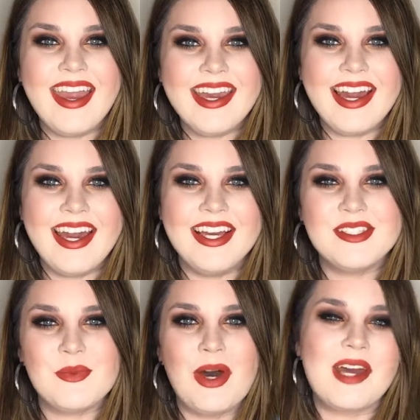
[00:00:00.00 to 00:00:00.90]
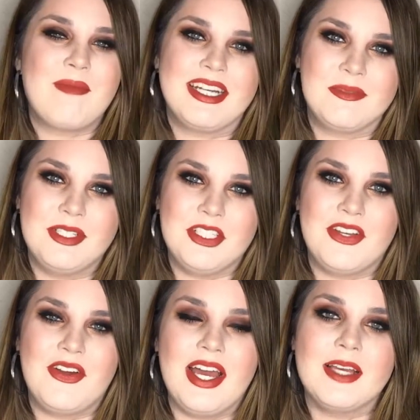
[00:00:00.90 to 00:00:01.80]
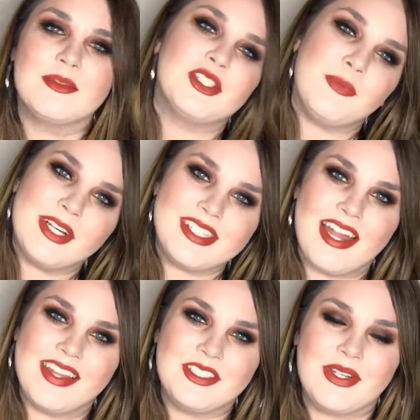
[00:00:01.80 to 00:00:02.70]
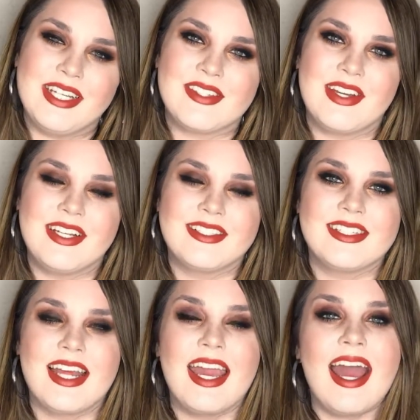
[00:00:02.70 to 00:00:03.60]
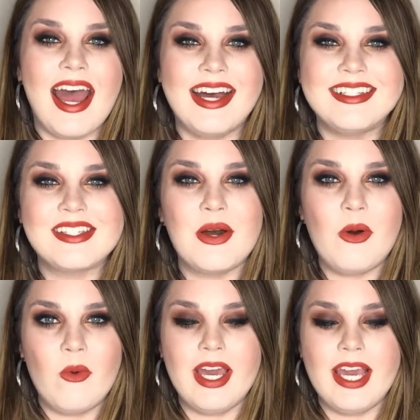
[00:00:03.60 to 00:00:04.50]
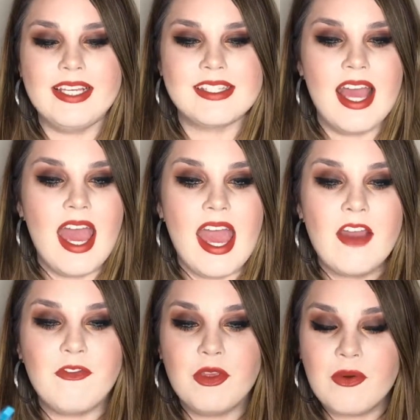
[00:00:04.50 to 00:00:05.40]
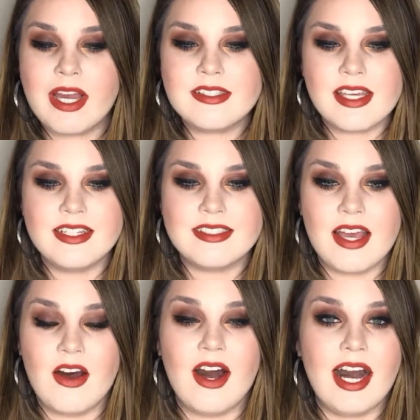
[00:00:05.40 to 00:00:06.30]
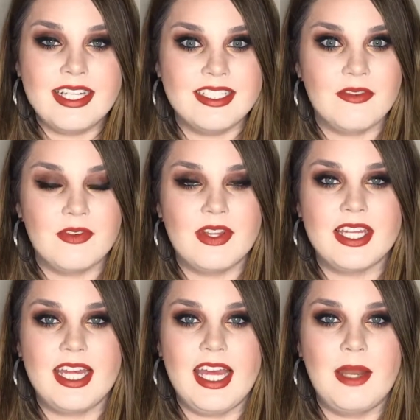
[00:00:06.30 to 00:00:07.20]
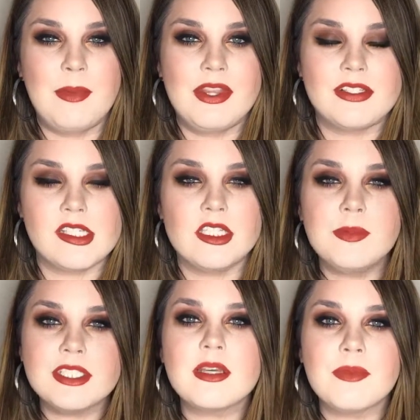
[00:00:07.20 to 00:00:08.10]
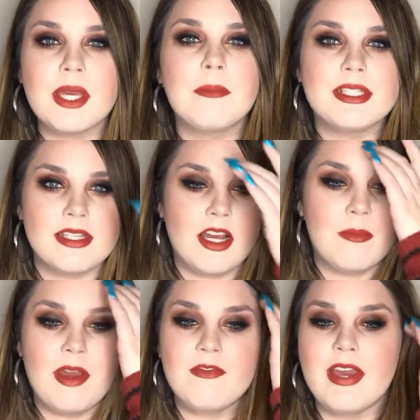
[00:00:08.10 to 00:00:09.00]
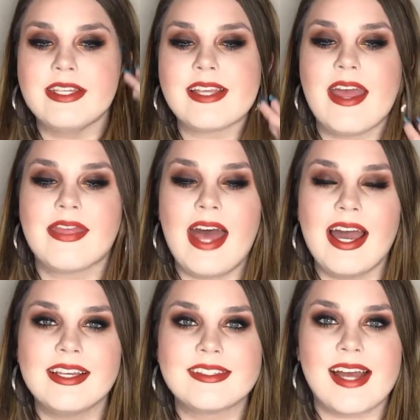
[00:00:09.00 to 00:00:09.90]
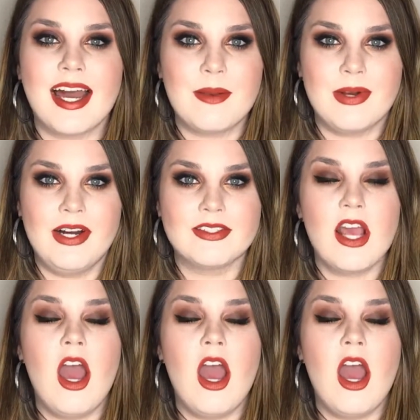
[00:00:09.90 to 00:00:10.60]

Hey guys, welcome back to my channel. I am super excited that you guys are here today. As always, if you guys can't tell, I definitely can, but there's a little bit of something missing on my face, and that is eyebrows.